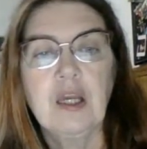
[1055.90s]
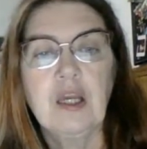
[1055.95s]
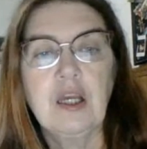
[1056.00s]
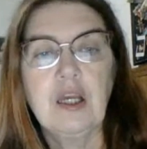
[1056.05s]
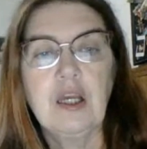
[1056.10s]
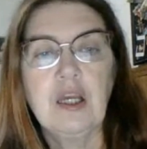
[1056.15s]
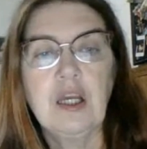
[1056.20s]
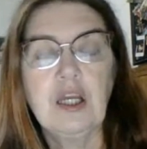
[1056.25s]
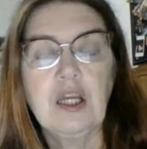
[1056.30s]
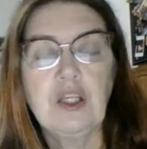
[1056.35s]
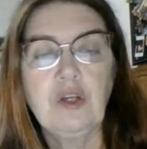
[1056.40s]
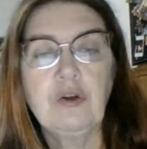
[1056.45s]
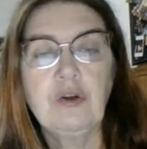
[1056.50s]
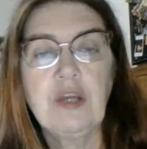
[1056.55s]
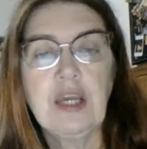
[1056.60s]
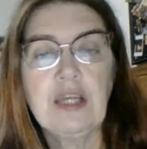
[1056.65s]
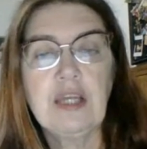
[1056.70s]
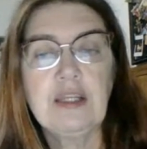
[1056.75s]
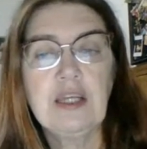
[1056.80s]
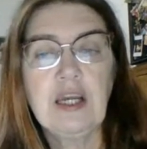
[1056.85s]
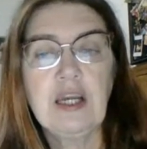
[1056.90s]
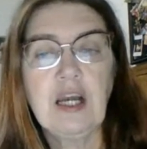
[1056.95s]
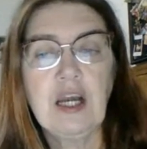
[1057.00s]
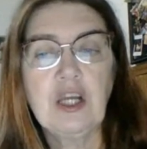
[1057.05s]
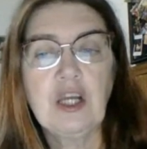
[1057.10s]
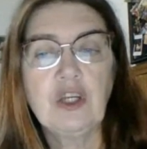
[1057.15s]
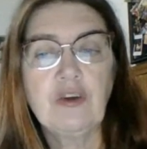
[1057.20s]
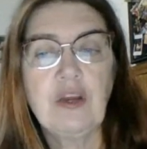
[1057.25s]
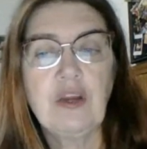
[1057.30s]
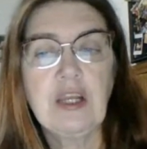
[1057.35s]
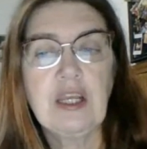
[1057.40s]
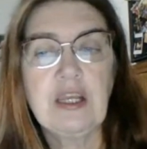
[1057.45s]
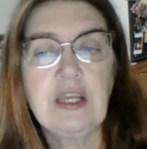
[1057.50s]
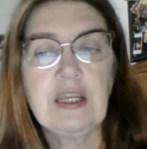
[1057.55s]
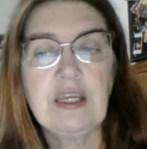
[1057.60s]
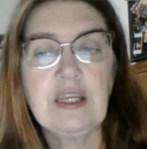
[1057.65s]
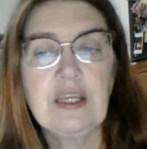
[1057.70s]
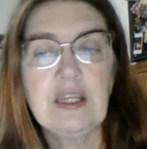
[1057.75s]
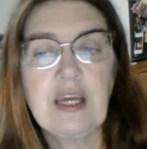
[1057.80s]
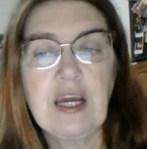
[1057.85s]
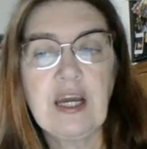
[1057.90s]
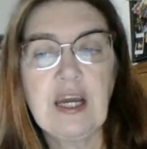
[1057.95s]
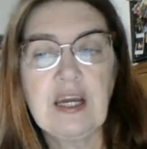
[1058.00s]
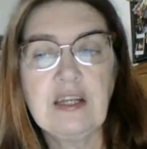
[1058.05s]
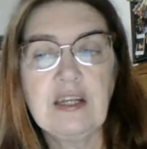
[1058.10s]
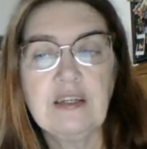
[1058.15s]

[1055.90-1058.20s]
you can't dehydrate any of that.